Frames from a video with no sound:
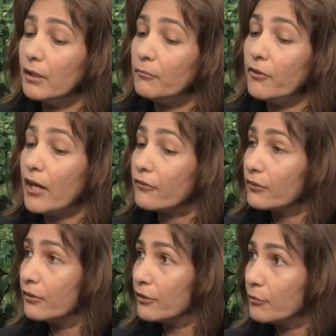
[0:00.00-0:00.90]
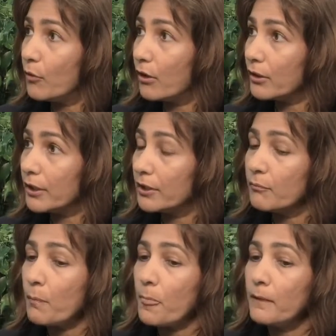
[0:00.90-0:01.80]
vascular remodeling
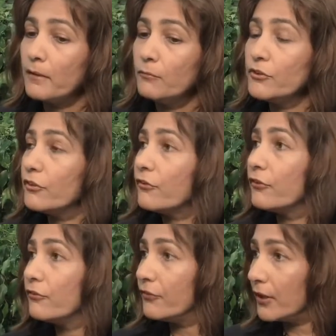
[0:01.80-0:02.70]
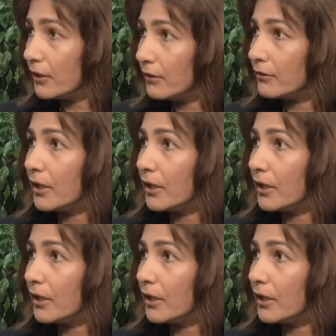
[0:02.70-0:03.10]
which is severe